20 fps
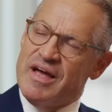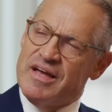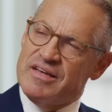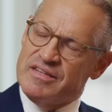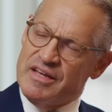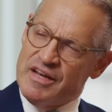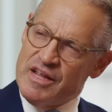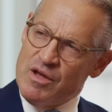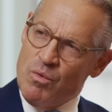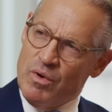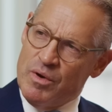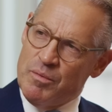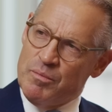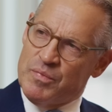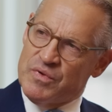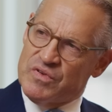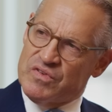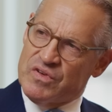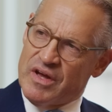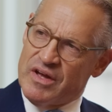has so, anyone
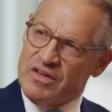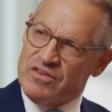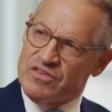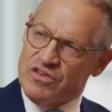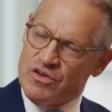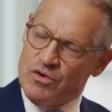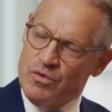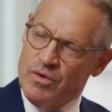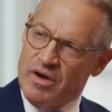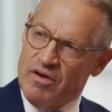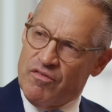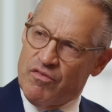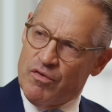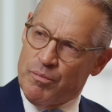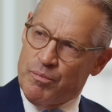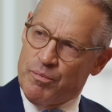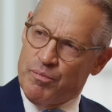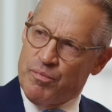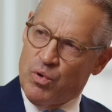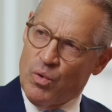besides you ever
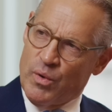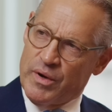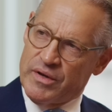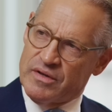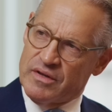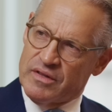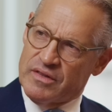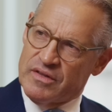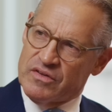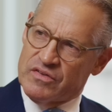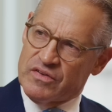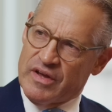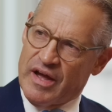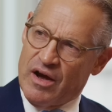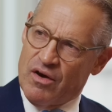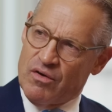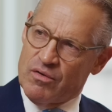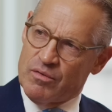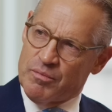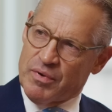pointed this
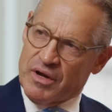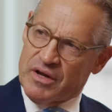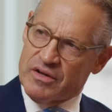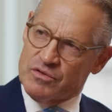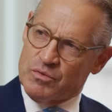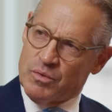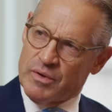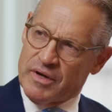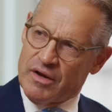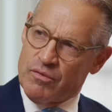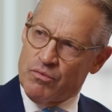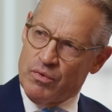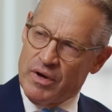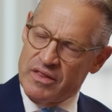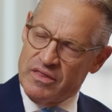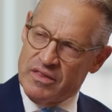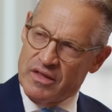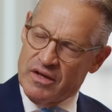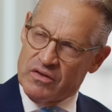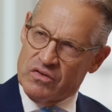out? Because when I
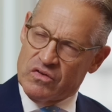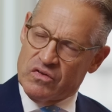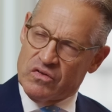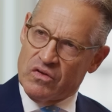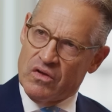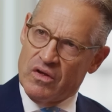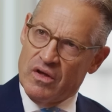read this,